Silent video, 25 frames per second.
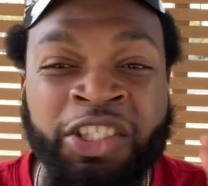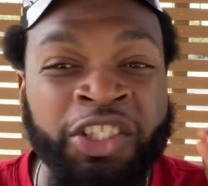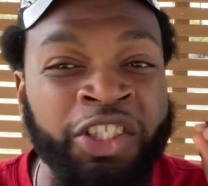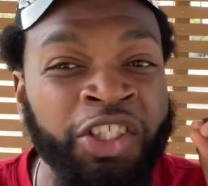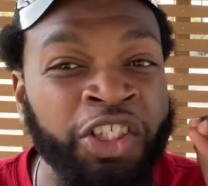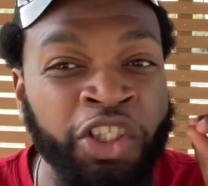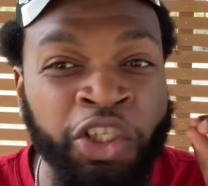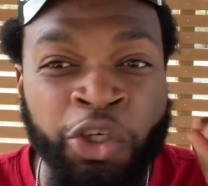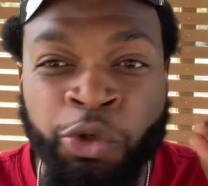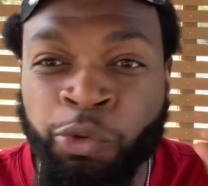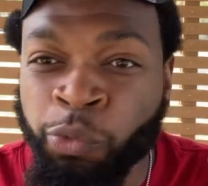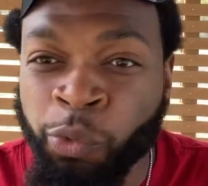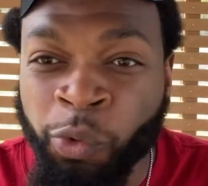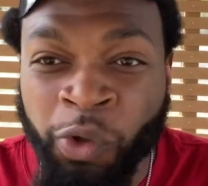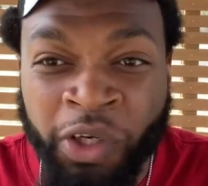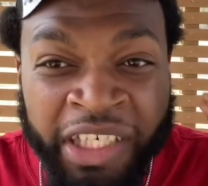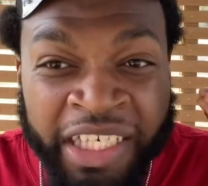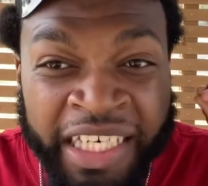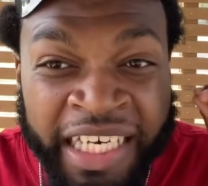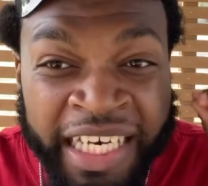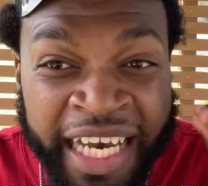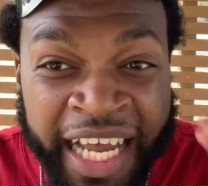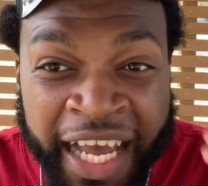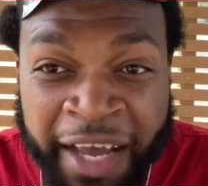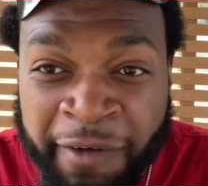You will
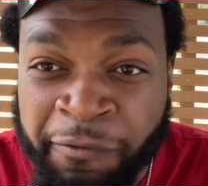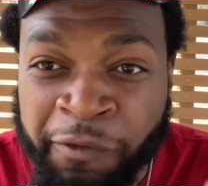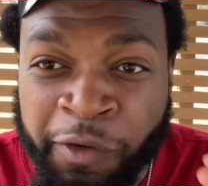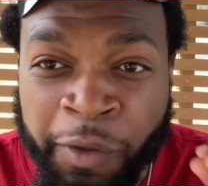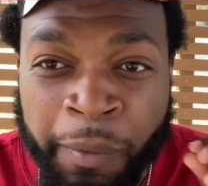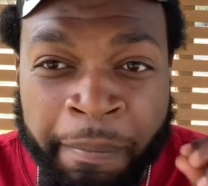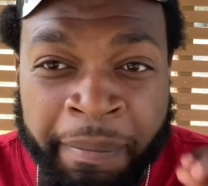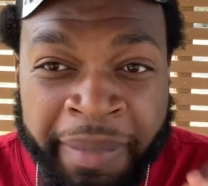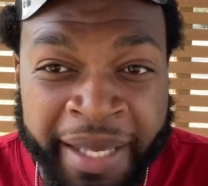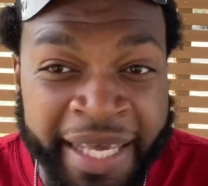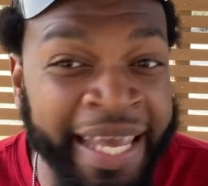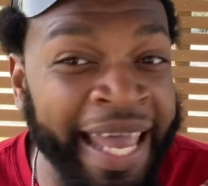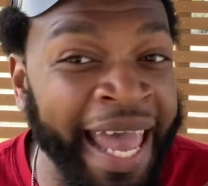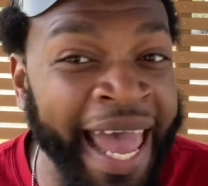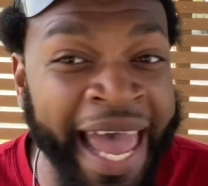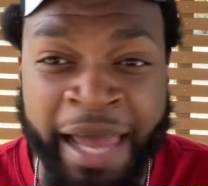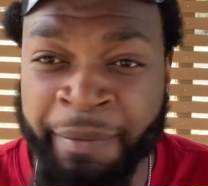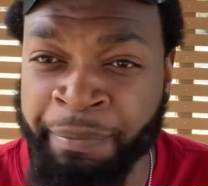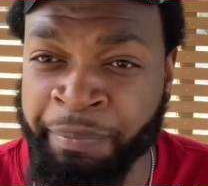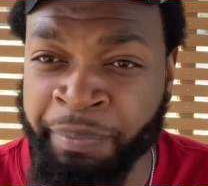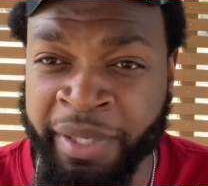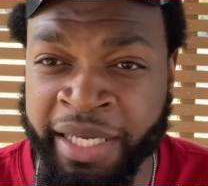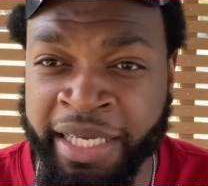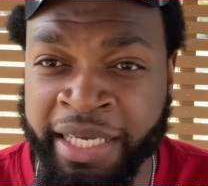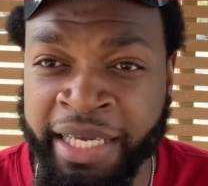never be happy
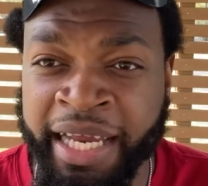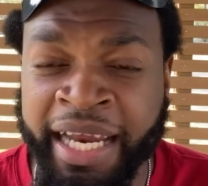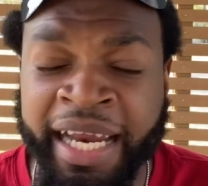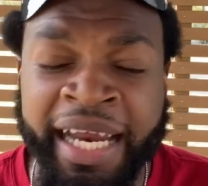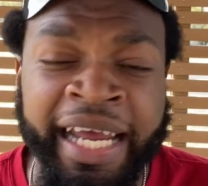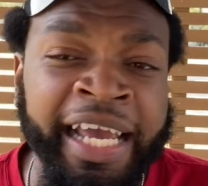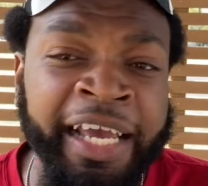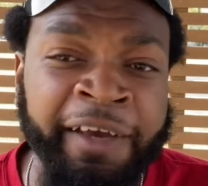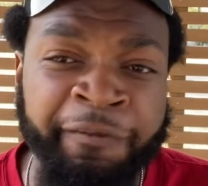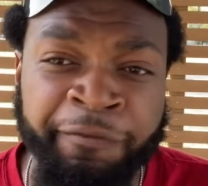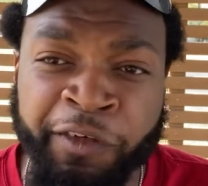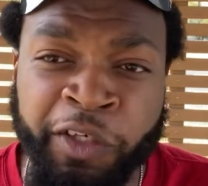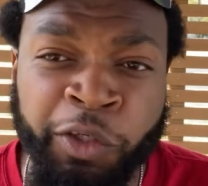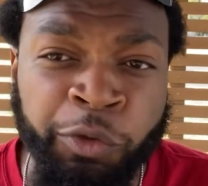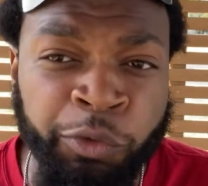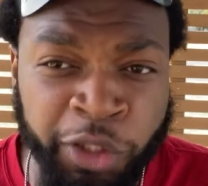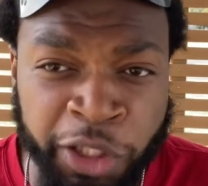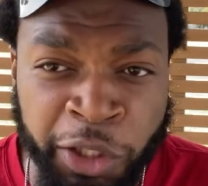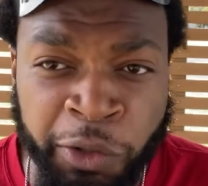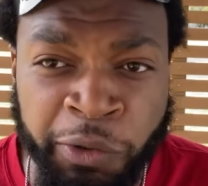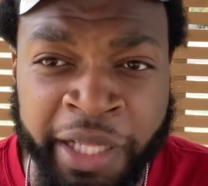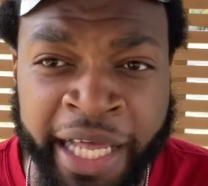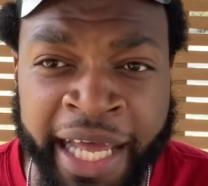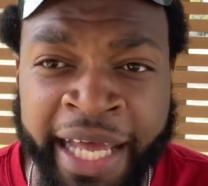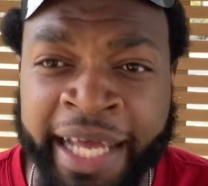if you
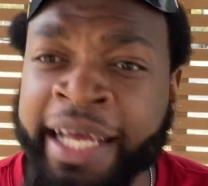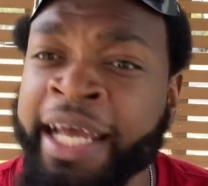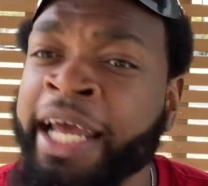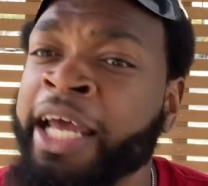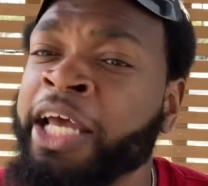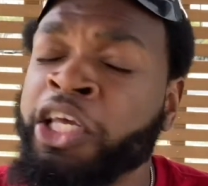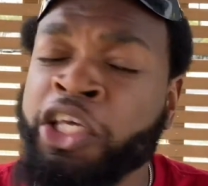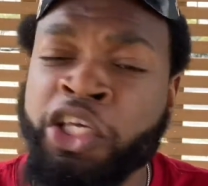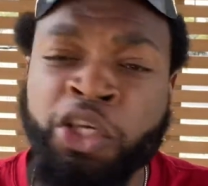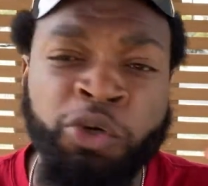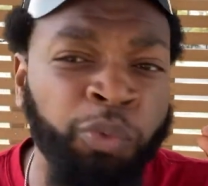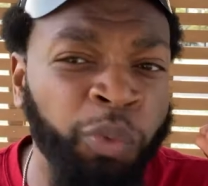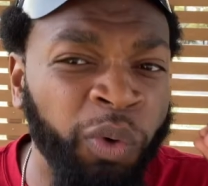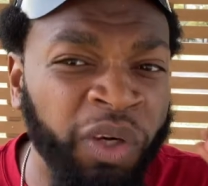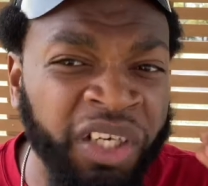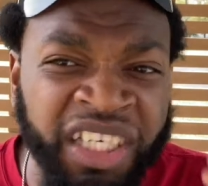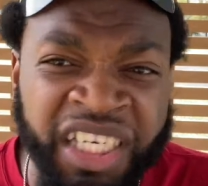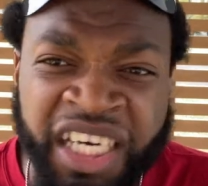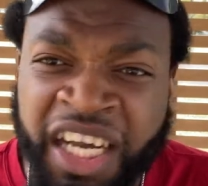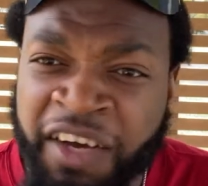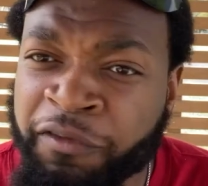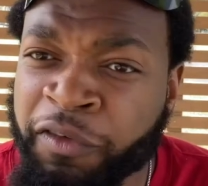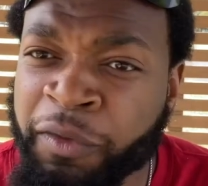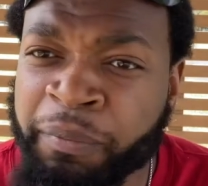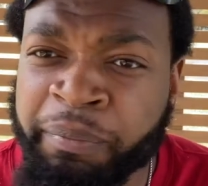do that. You will
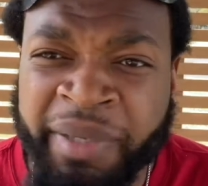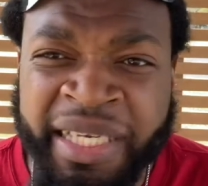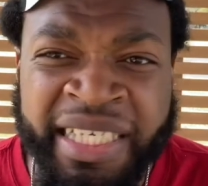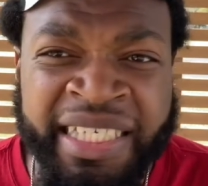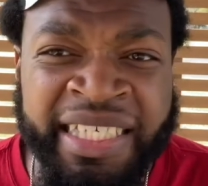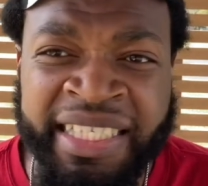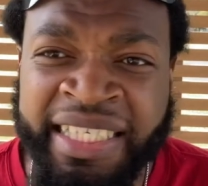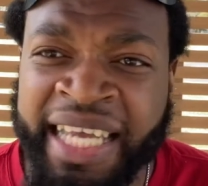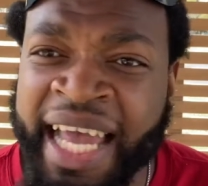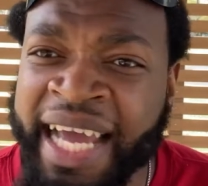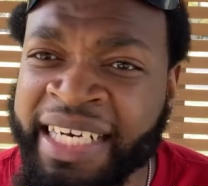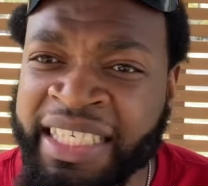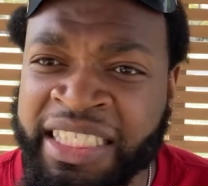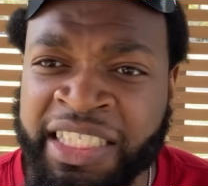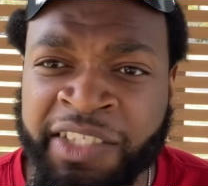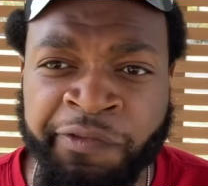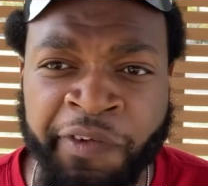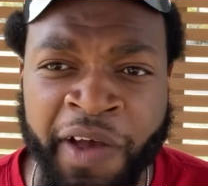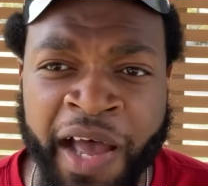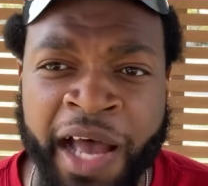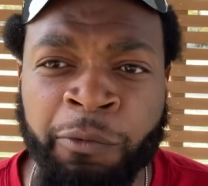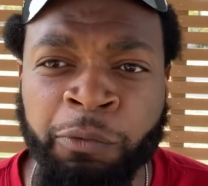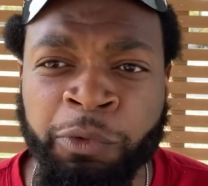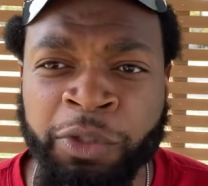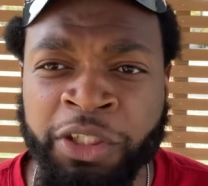never be
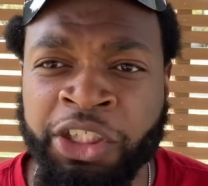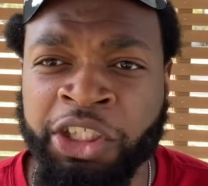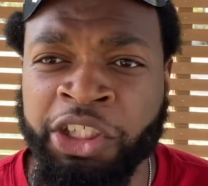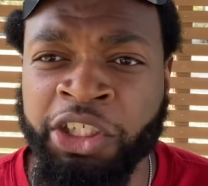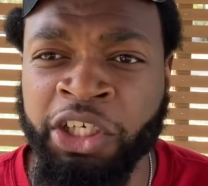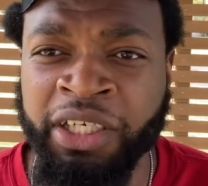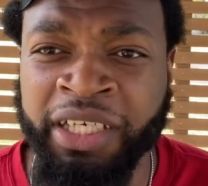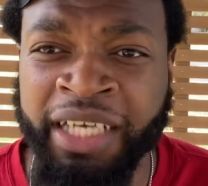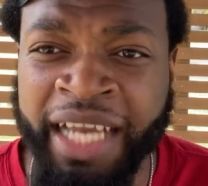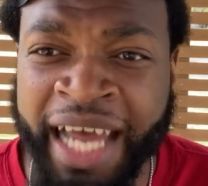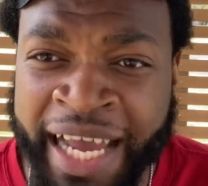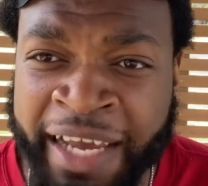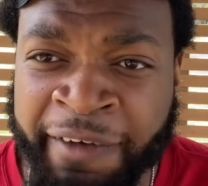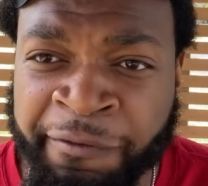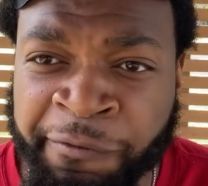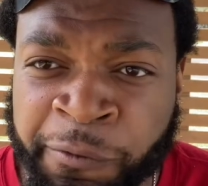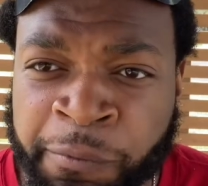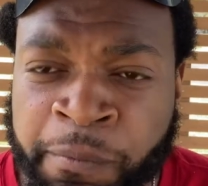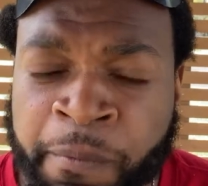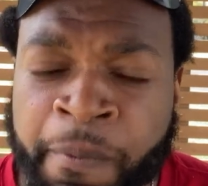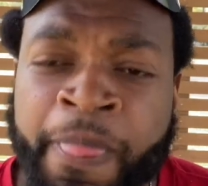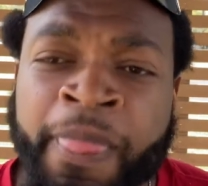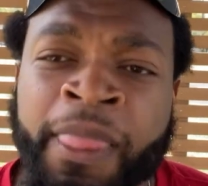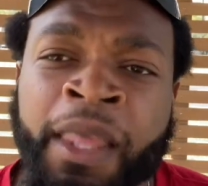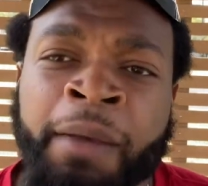satisfied with your life
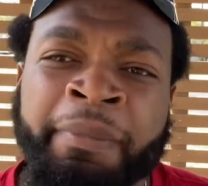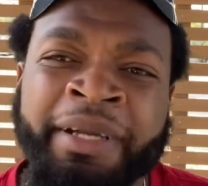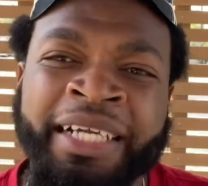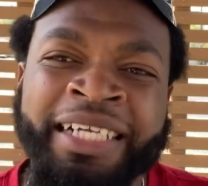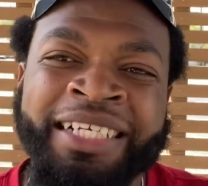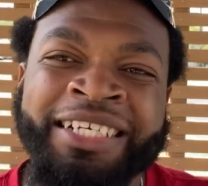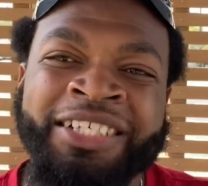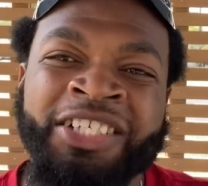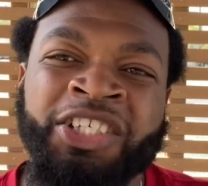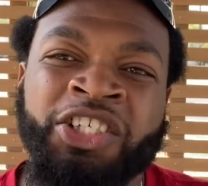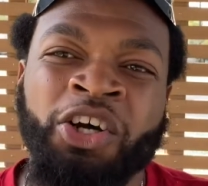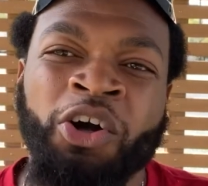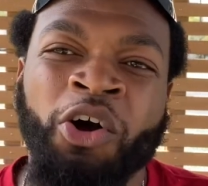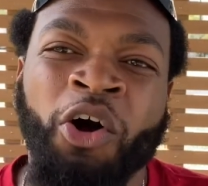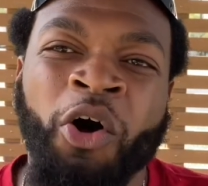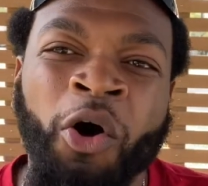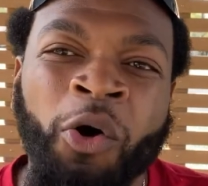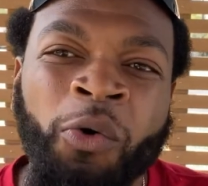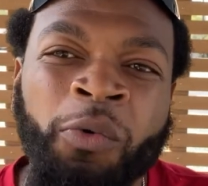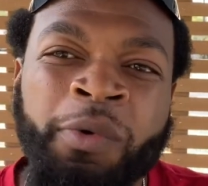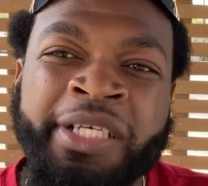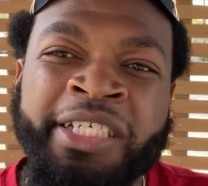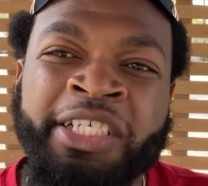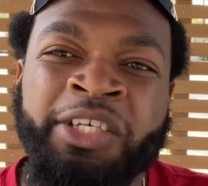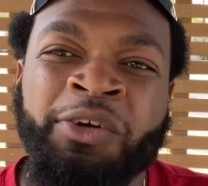because you're
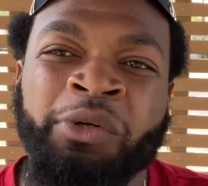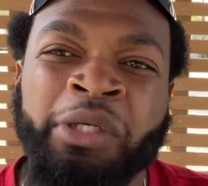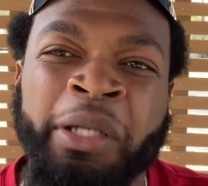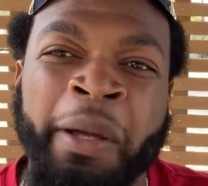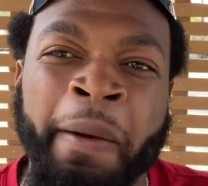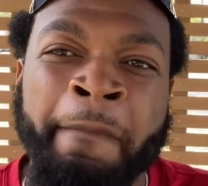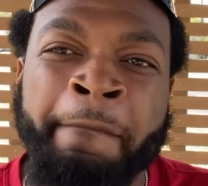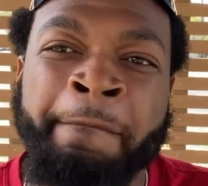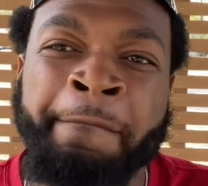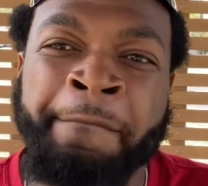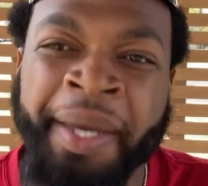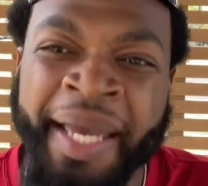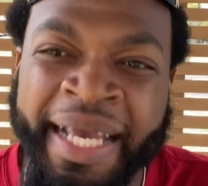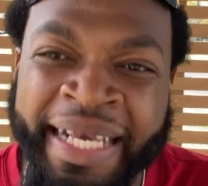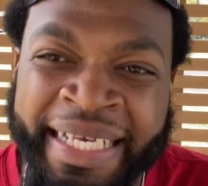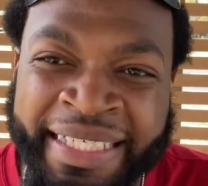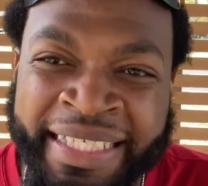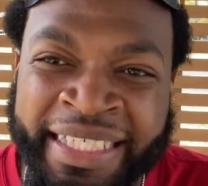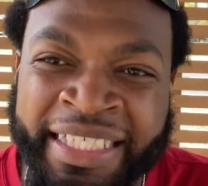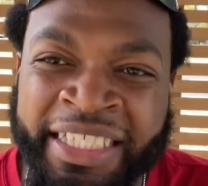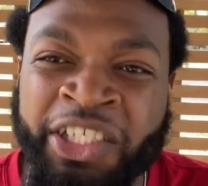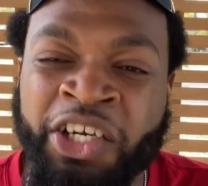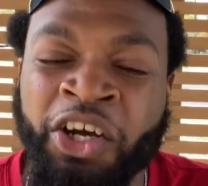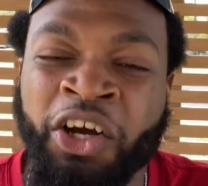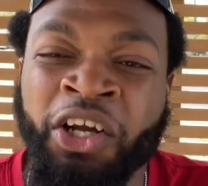always going to
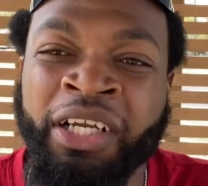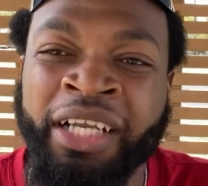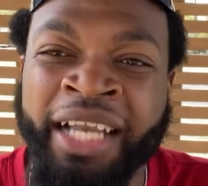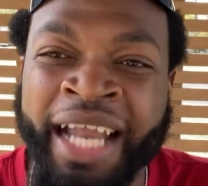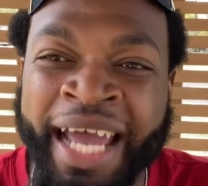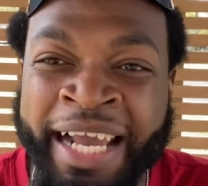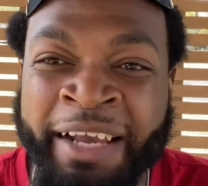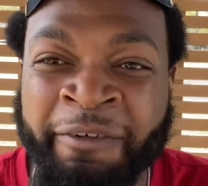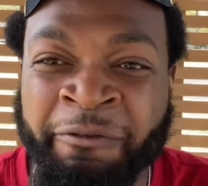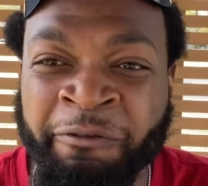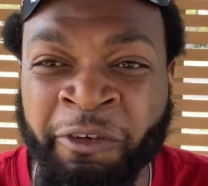base your life